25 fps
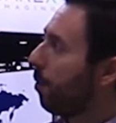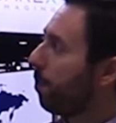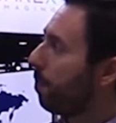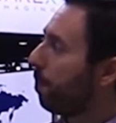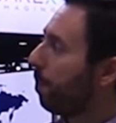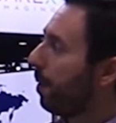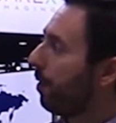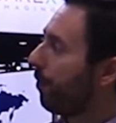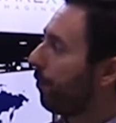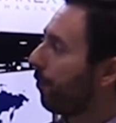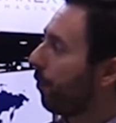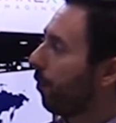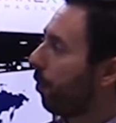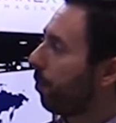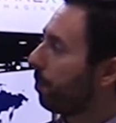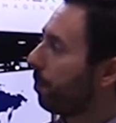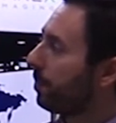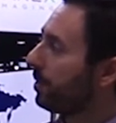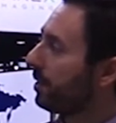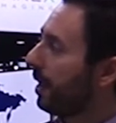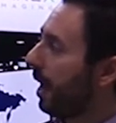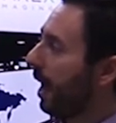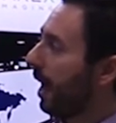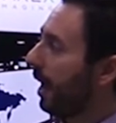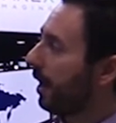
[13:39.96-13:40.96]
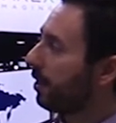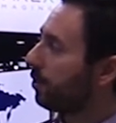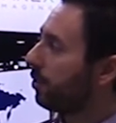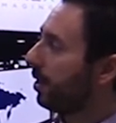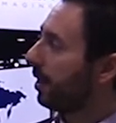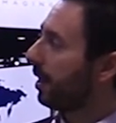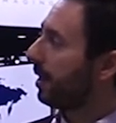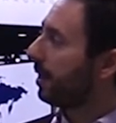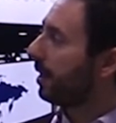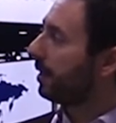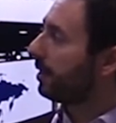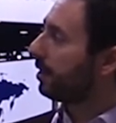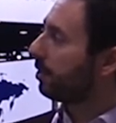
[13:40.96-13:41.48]
how performs
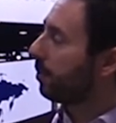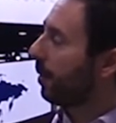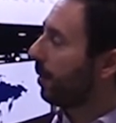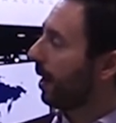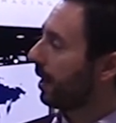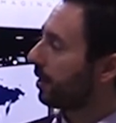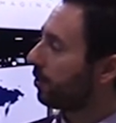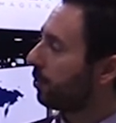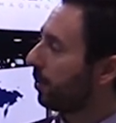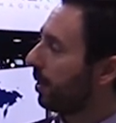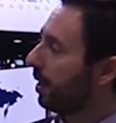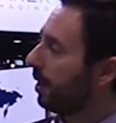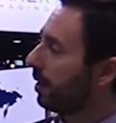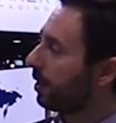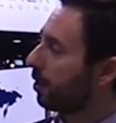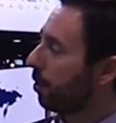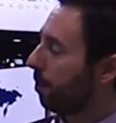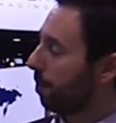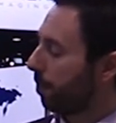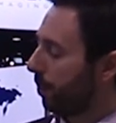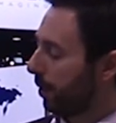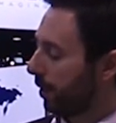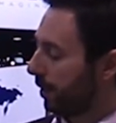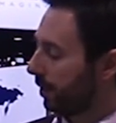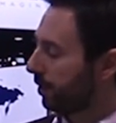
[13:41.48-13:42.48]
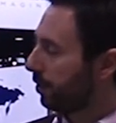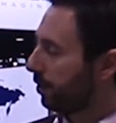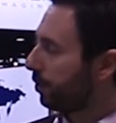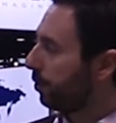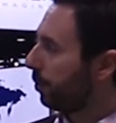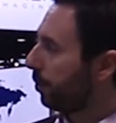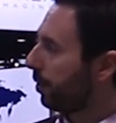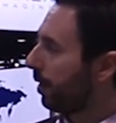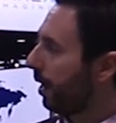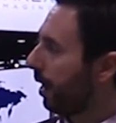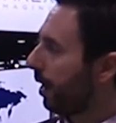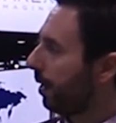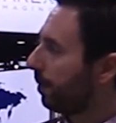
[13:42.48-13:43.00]
actually the structural compared
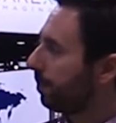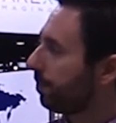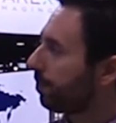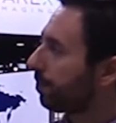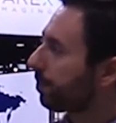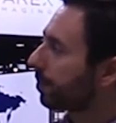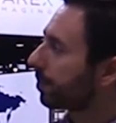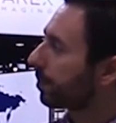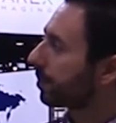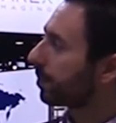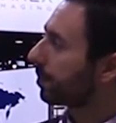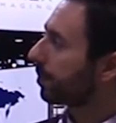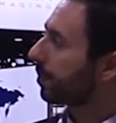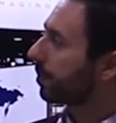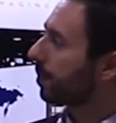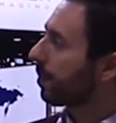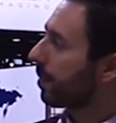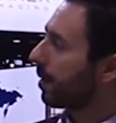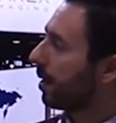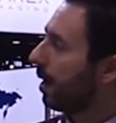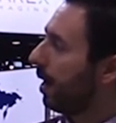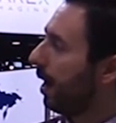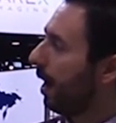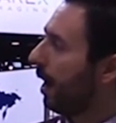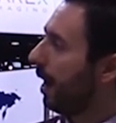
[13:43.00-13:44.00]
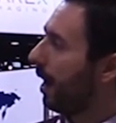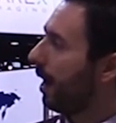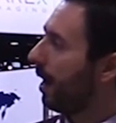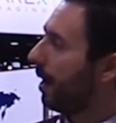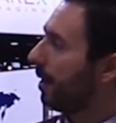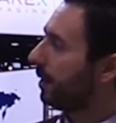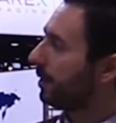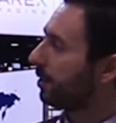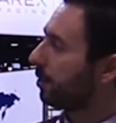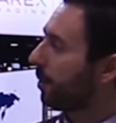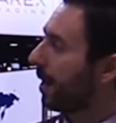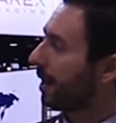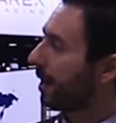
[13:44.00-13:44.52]
to the
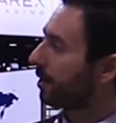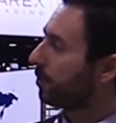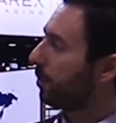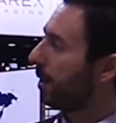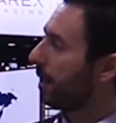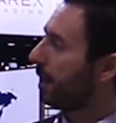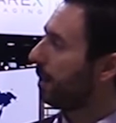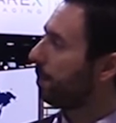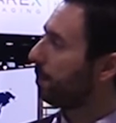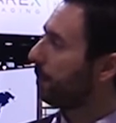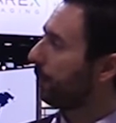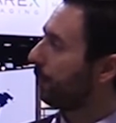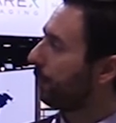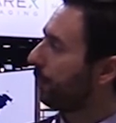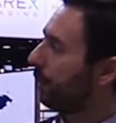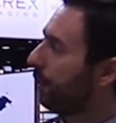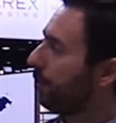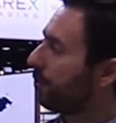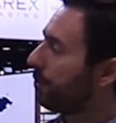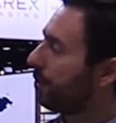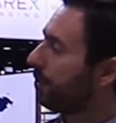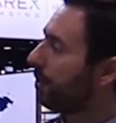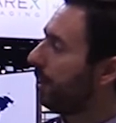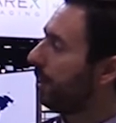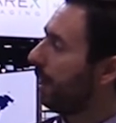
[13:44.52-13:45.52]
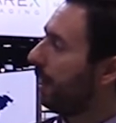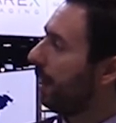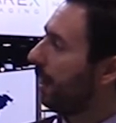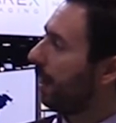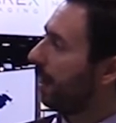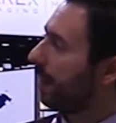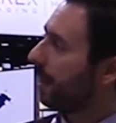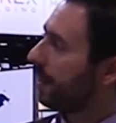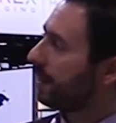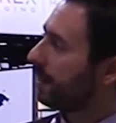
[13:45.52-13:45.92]
structural and perfusion?